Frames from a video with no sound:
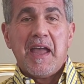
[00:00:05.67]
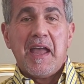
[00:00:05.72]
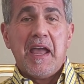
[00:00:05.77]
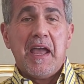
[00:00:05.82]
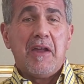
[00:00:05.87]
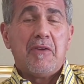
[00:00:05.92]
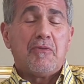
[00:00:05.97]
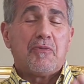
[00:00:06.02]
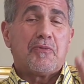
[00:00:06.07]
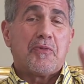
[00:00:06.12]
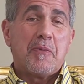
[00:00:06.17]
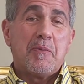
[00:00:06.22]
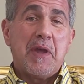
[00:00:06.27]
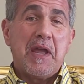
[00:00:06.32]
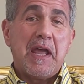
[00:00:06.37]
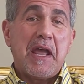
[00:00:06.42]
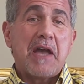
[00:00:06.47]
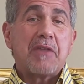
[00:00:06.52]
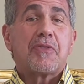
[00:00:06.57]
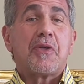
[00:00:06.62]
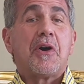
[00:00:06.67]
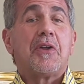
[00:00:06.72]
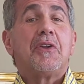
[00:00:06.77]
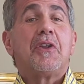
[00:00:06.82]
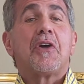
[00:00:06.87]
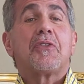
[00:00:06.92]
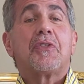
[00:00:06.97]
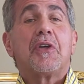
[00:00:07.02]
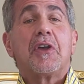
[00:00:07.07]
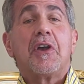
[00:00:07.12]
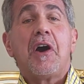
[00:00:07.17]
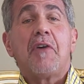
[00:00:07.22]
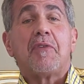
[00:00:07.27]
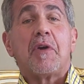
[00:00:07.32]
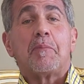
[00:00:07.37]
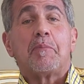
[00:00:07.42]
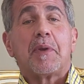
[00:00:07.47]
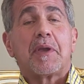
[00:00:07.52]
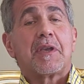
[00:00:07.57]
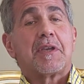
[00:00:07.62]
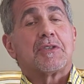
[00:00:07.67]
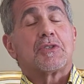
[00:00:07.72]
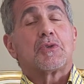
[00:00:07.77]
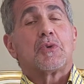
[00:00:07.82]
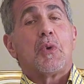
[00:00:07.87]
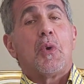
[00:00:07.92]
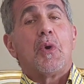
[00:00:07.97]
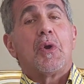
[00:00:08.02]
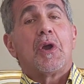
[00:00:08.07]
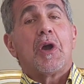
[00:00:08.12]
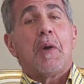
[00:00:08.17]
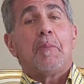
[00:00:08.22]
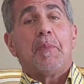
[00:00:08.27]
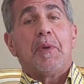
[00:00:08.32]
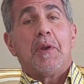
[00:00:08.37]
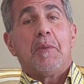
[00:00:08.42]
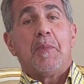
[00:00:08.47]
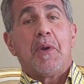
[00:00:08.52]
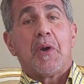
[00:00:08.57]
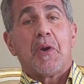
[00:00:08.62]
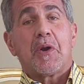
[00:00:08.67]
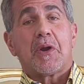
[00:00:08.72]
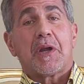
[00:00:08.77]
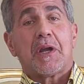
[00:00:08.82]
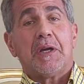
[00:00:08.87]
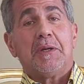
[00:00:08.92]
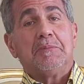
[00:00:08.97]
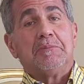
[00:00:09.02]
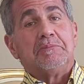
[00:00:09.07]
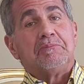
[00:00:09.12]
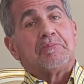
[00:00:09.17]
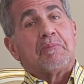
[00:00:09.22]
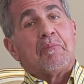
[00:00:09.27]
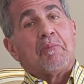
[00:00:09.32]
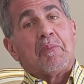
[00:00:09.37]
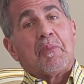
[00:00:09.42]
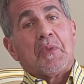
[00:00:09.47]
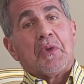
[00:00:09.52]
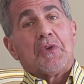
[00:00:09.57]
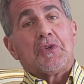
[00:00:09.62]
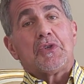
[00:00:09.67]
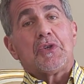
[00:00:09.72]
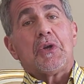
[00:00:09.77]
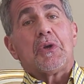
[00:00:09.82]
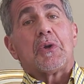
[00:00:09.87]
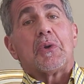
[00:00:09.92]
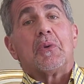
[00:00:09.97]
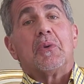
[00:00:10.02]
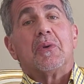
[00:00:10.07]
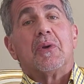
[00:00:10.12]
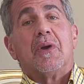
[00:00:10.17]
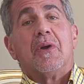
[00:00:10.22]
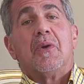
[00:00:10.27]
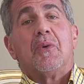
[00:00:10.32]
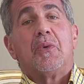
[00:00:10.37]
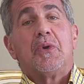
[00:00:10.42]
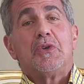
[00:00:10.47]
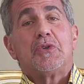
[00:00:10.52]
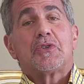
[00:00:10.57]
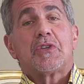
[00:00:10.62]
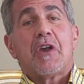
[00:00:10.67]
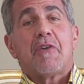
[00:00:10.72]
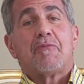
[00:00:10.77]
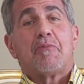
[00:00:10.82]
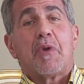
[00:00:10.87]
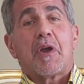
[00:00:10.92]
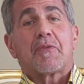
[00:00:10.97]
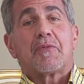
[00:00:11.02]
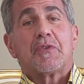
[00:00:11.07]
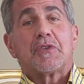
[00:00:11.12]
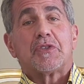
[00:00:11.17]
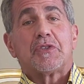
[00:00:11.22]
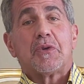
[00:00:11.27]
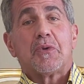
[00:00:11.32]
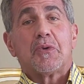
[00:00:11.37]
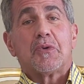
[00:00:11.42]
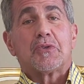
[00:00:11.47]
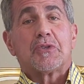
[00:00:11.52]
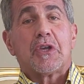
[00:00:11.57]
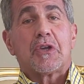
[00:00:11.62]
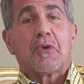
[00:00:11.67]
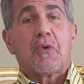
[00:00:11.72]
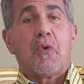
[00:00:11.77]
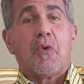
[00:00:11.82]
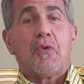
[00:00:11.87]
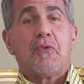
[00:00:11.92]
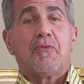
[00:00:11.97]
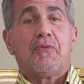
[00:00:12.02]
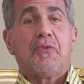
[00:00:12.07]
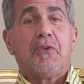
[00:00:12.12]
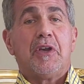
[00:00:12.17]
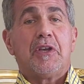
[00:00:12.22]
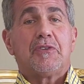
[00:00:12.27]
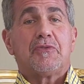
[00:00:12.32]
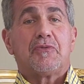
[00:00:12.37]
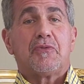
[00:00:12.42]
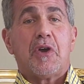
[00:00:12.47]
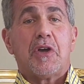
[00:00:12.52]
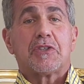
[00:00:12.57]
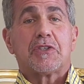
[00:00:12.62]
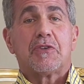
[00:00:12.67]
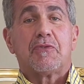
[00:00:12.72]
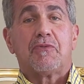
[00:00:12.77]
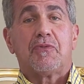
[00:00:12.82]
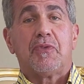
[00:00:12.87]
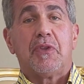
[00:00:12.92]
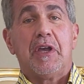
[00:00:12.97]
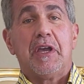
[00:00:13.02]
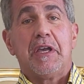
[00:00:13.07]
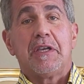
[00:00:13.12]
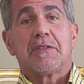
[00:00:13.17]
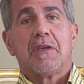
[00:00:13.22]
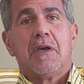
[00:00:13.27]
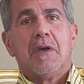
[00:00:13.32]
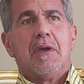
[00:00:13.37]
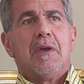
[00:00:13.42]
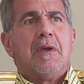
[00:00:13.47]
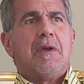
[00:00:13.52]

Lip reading: And for me, I thought nothing of it because growing up in America, sure, we used to have breakfast cereals like cornflakes, frosted flakes,